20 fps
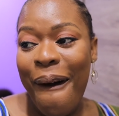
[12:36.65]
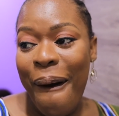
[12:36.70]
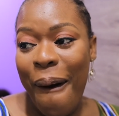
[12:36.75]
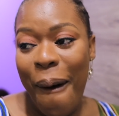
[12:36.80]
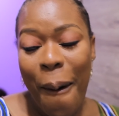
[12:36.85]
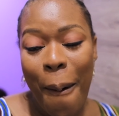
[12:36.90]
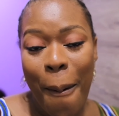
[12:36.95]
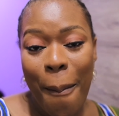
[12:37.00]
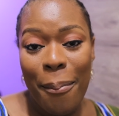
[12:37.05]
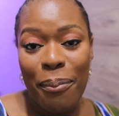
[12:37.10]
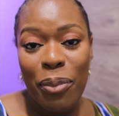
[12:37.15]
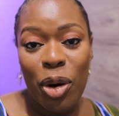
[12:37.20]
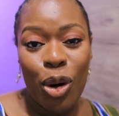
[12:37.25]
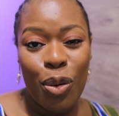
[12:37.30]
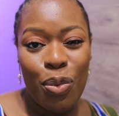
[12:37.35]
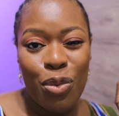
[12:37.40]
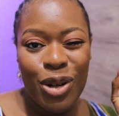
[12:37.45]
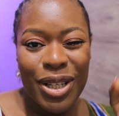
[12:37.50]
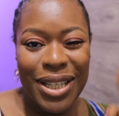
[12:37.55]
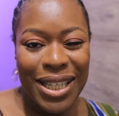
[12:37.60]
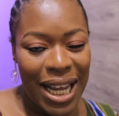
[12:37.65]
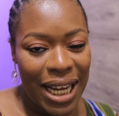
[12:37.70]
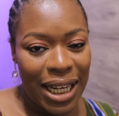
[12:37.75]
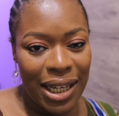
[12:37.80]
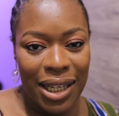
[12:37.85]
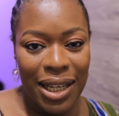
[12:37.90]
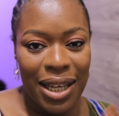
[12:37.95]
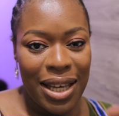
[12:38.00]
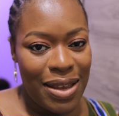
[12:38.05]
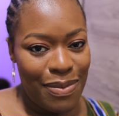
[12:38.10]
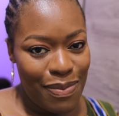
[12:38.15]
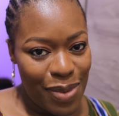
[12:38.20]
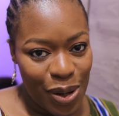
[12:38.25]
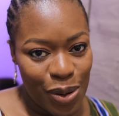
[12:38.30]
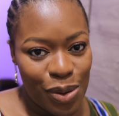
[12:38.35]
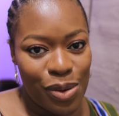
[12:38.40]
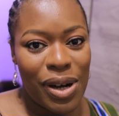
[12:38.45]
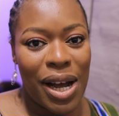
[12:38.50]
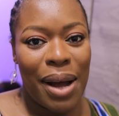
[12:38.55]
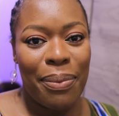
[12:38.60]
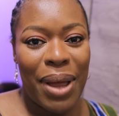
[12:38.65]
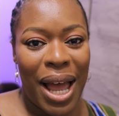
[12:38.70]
But most likely email.